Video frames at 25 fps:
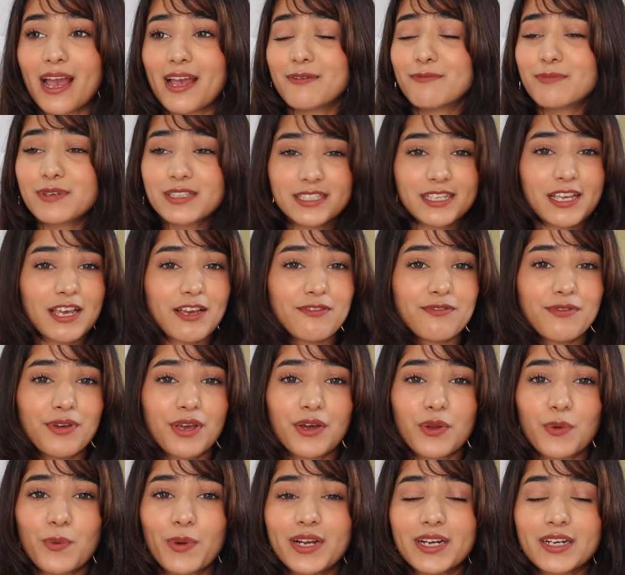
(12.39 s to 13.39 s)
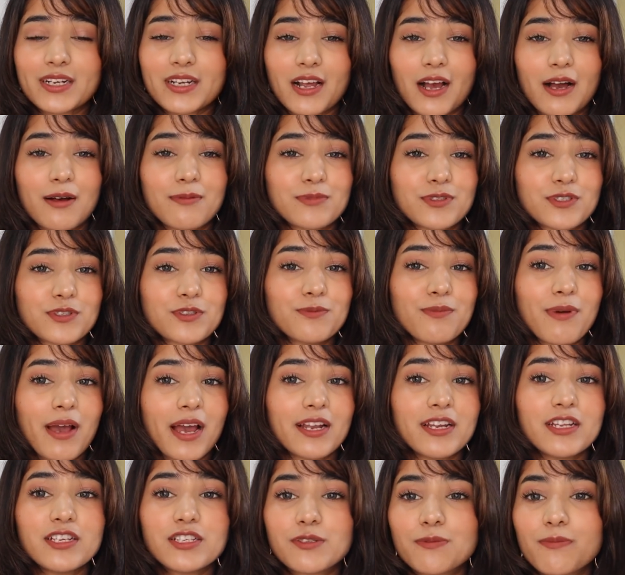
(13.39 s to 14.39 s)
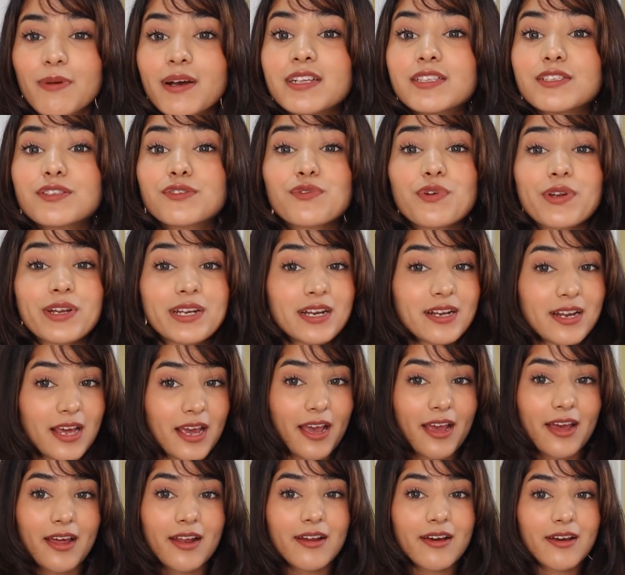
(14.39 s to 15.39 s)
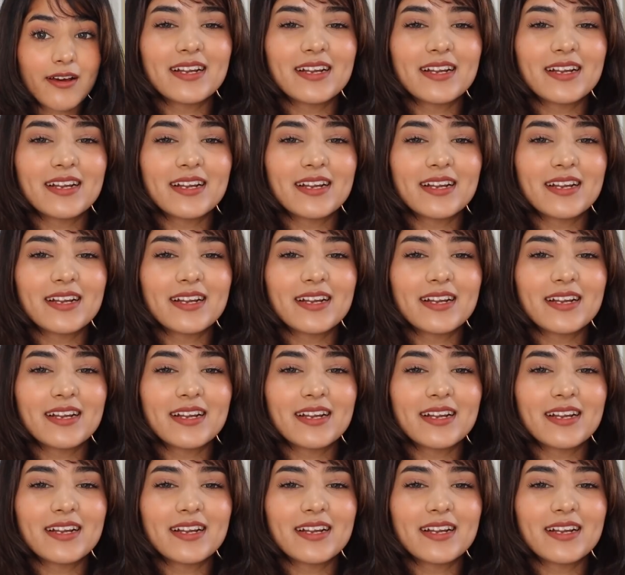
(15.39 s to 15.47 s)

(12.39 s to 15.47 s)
and my savior when it comes to manage my straightened hair.